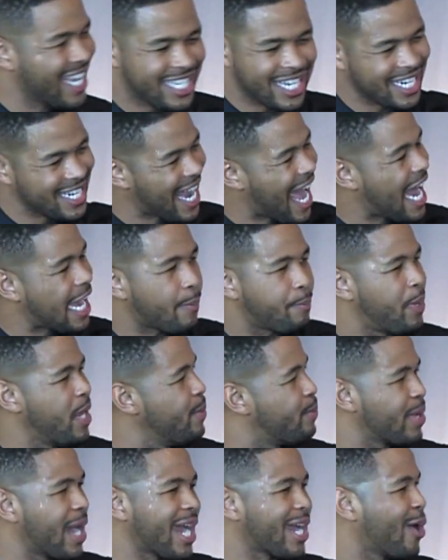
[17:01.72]
it's a lot of
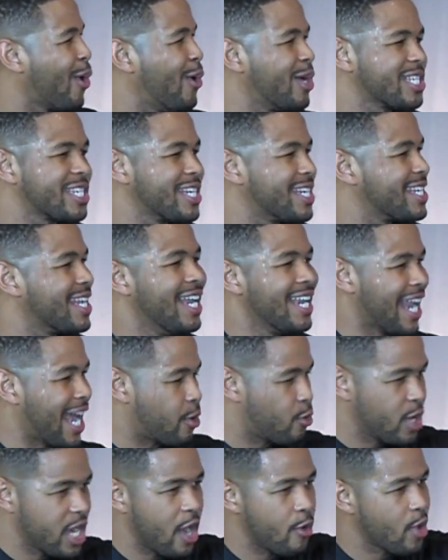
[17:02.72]
people that go into the,
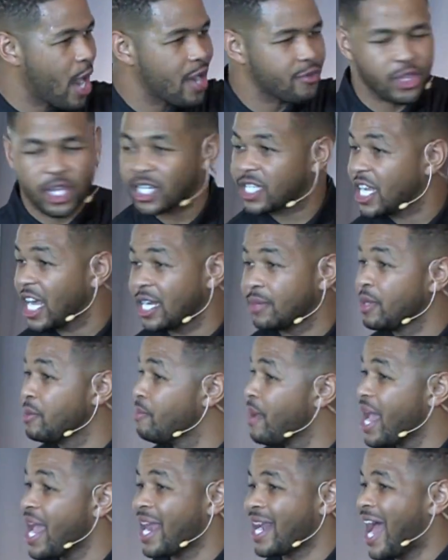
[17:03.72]
like, when they were out there telling me,
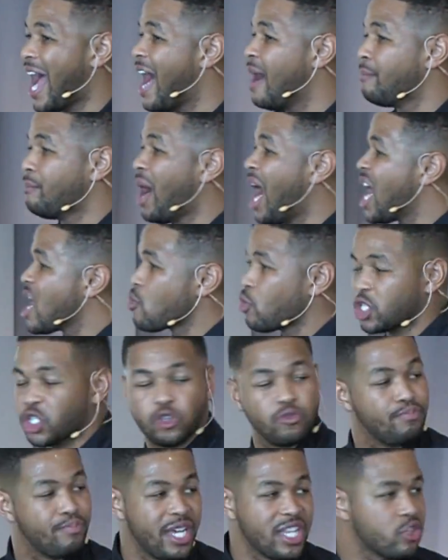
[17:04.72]
man, I admire what
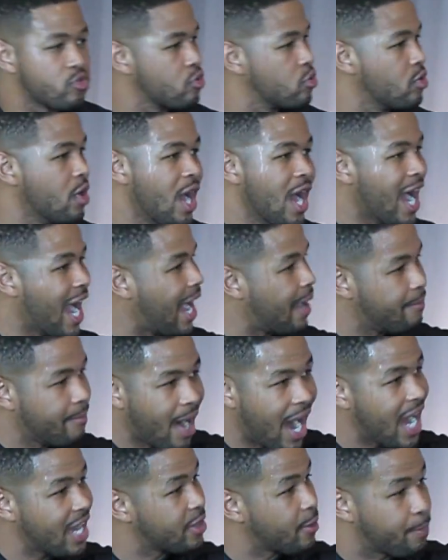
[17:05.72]
you've been through. I
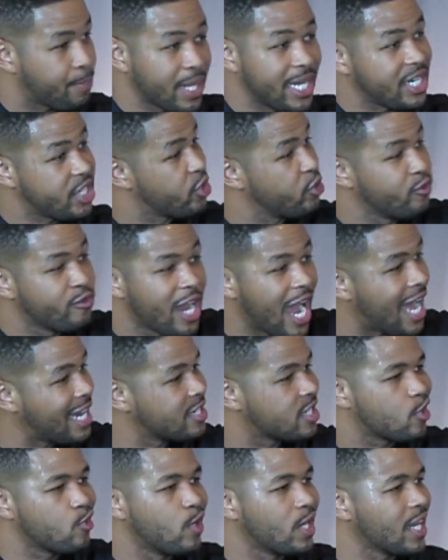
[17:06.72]
admire the place you've gotten
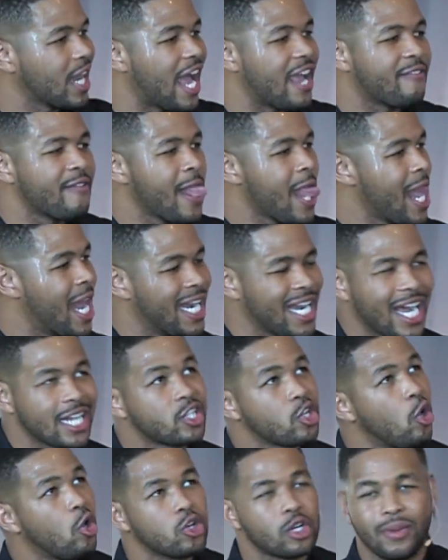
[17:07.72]
to in life. And I
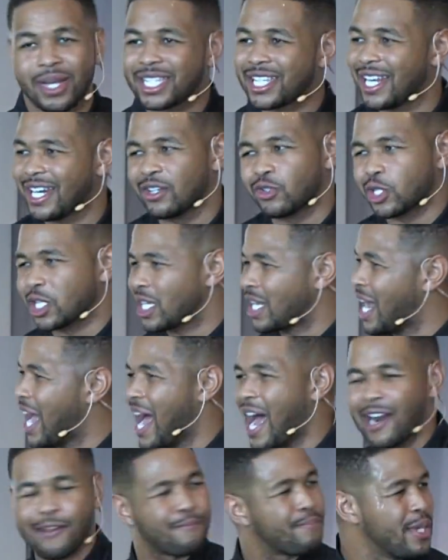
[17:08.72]
told them, I said, there was a
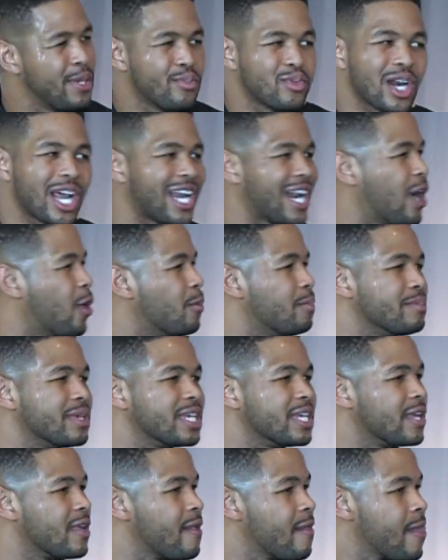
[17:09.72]
lot of people that helped me.
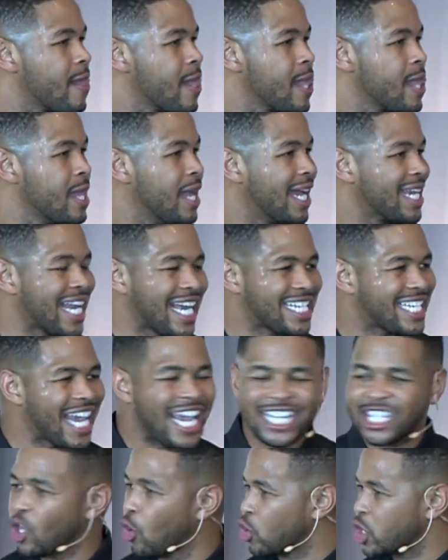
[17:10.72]
And I
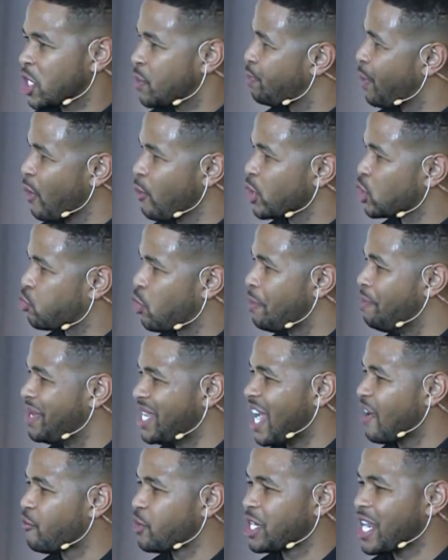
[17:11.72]
take those spirits with me
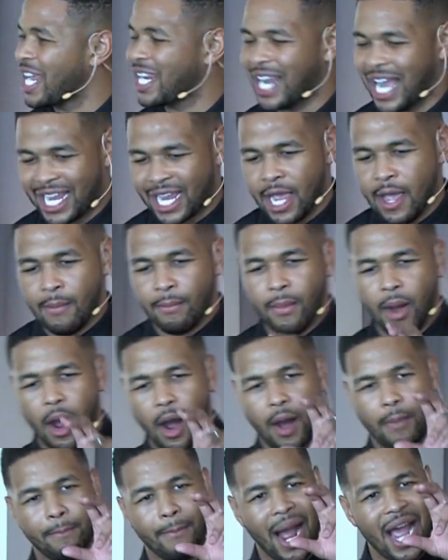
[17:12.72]
every day. Like,
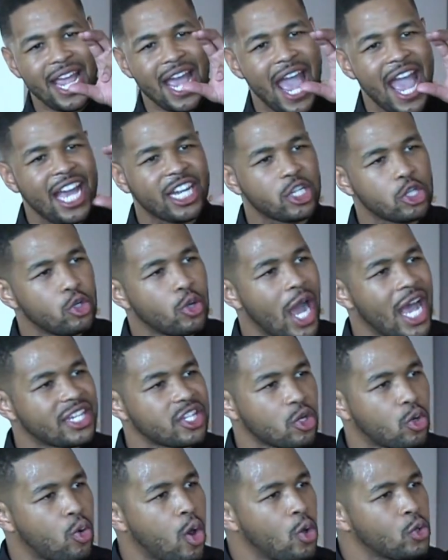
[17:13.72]
Maya Angelou has
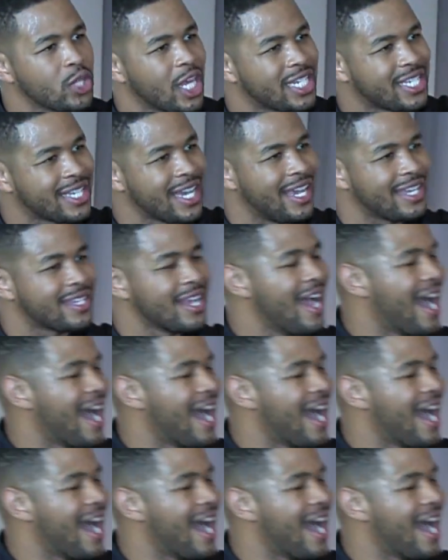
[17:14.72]
a quote that says,